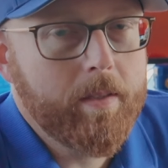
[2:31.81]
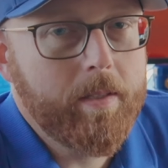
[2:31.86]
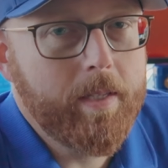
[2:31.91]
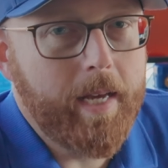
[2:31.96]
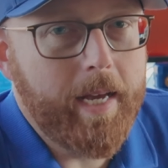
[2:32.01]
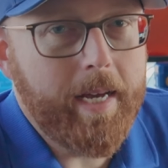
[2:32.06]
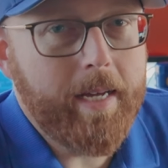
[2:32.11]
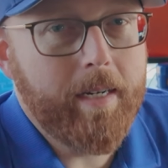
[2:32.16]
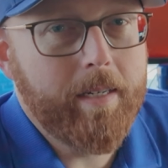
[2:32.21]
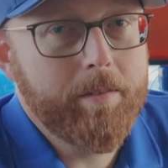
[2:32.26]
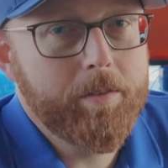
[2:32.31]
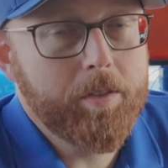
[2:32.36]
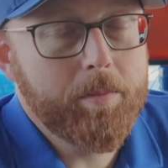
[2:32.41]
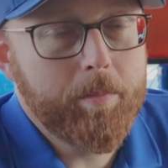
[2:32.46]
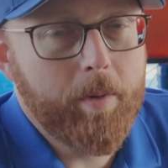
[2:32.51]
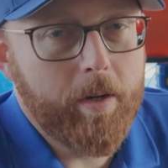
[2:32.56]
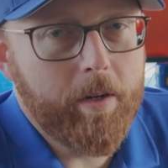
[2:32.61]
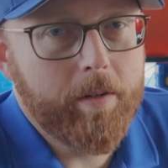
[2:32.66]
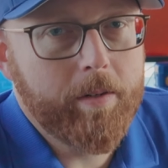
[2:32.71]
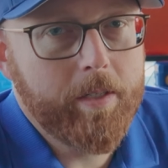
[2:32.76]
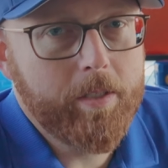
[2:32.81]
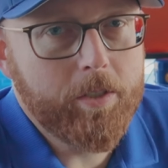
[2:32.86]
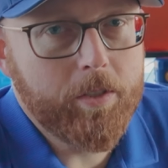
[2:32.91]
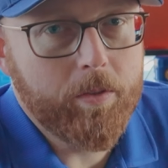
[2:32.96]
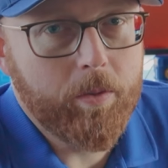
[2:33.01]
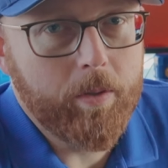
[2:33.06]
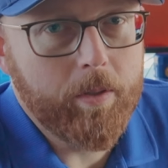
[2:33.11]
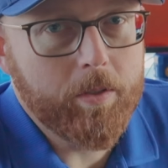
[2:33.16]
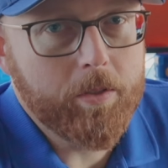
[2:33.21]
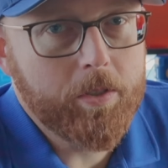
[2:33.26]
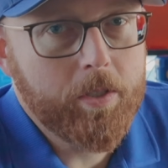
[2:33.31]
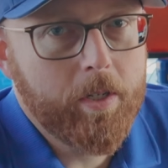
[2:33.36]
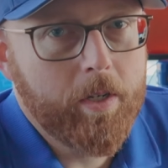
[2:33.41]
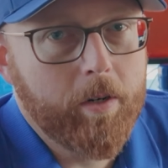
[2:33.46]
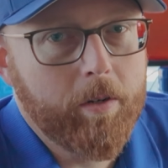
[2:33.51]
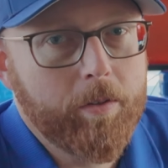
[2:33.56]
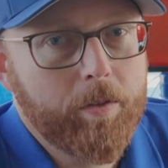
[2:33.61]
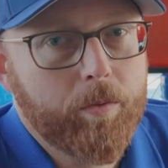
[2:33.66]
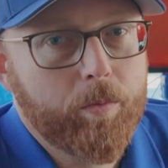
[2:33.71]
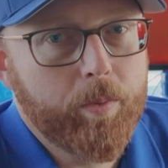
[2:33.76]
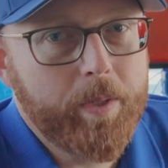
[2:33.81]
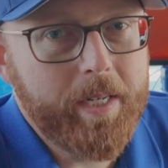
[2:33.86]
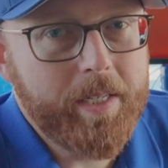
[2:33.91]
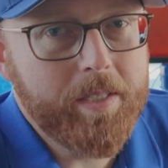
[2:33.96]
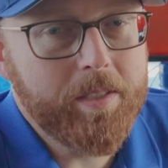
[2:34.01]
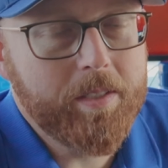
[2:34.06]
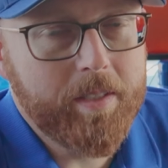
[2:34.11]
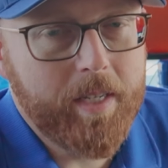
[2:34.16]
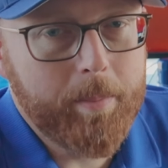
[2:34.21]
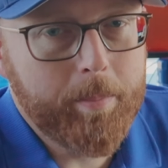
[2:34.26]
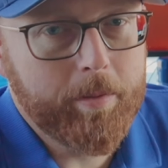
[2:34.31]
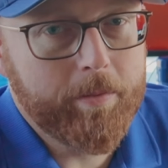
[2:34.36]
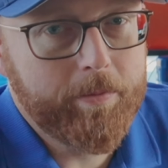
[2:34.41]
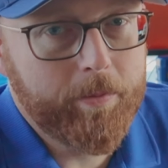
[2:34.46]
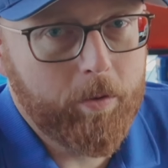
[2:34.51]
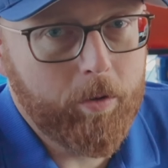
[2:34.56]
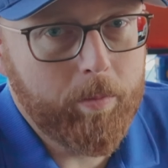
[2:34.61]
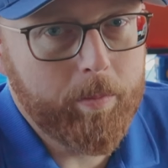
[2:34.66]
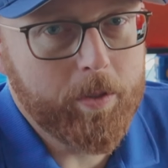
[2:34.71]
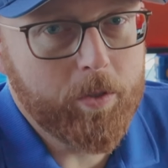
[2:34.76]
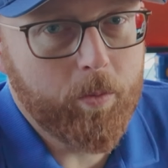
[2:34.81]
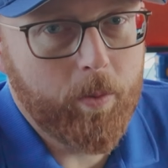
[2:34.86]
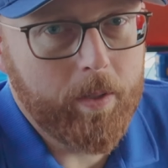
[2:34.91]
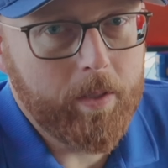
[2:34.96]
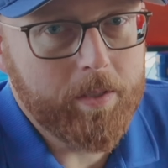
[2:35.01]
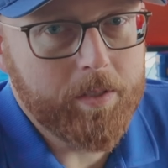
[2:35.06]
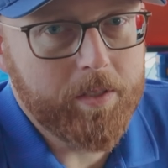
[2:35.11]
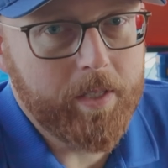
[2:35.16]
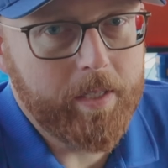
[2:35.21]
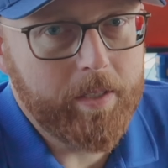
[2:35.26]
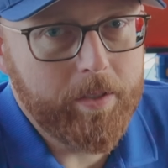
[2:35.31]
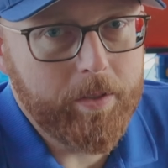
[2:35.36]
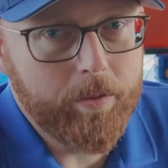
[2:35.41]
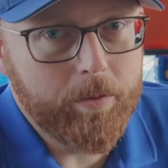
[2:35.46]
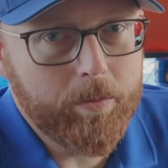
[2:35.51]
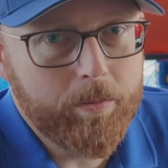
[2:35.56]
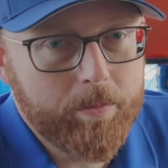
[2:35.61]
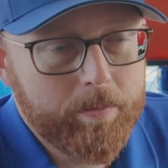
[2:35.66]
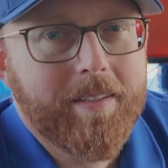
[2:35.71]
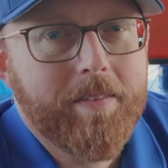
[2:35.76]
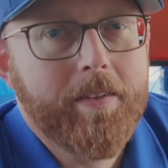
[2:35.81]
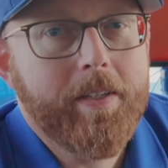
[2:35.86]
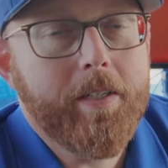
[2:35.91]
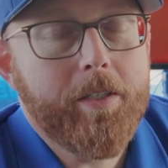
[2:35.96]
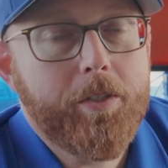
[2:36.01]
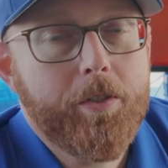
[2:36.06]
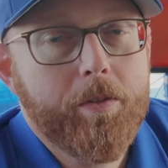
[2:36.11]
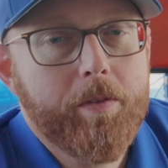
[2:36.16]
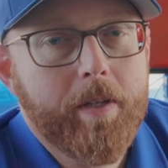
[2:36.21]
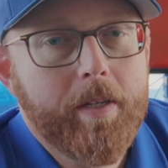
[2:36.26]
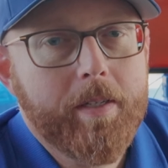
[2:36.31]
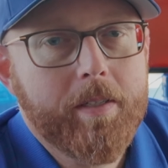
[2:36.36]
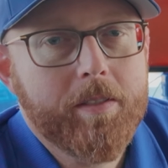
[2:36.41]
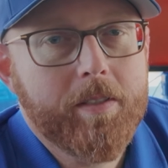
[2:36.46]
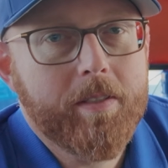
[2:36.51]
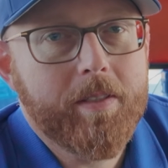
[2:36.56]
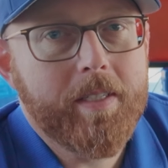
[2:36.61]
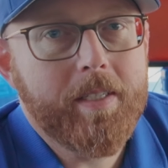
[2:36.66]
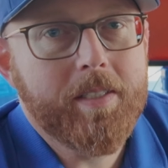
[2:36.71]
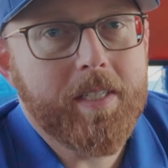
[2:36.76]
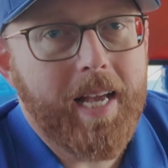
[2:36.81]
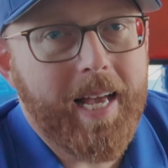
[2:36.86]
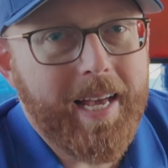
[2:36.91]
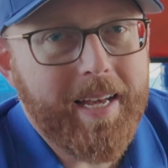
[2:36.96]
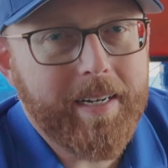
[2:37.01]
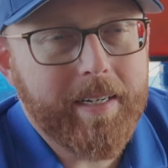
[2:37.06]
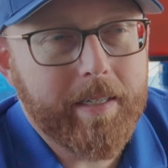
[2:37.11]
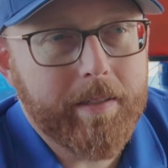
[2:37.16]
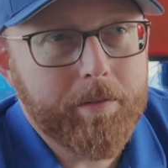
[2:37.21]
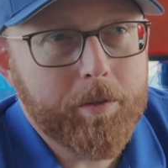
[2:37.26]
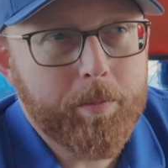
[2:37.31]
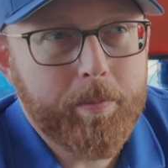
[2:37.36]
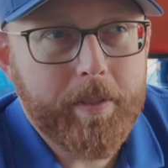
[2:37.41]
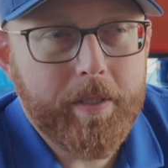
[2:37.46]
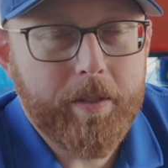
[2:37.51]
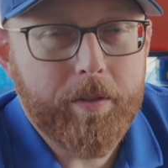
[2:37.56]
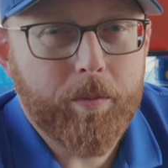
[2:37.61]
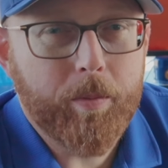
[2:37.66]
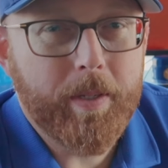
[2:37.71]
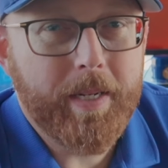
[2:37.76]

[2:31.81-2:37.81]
The additives in modern engine oils are the reason they perform as well as they do. The issue then is that these additives, being